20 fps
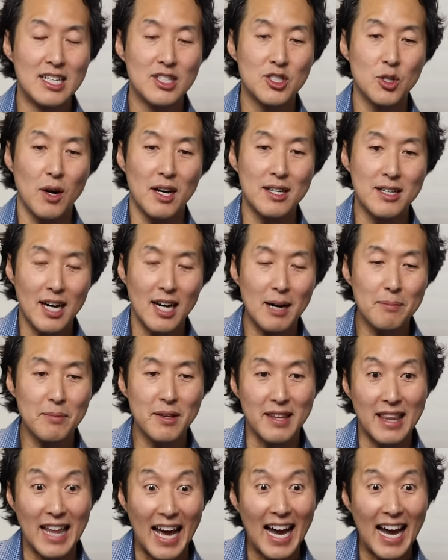So on top
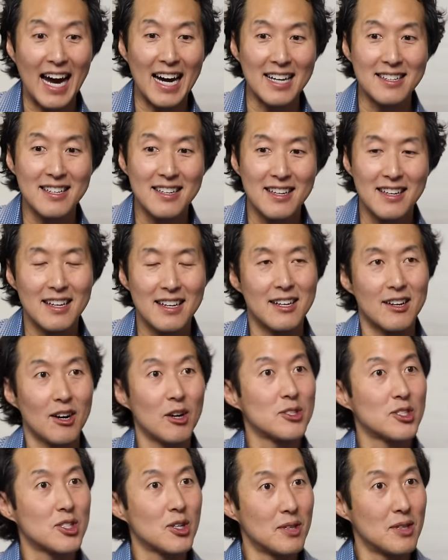of that, it
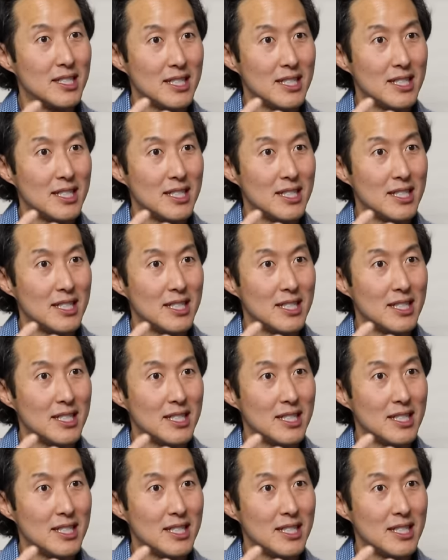also